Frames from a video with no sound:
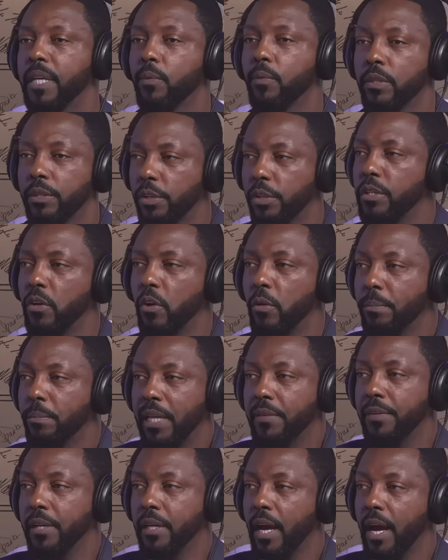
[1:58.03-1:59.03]
well, you don't
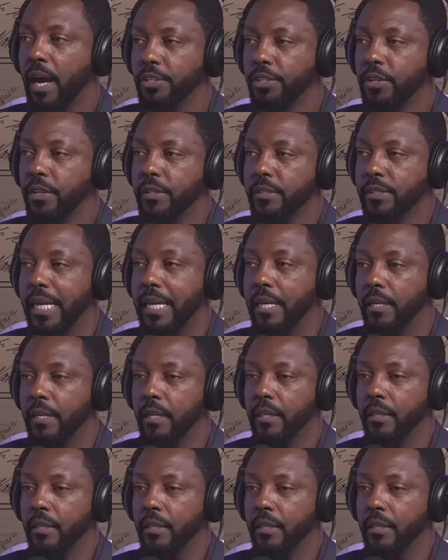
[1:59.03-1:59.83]
believe in God. You're a, you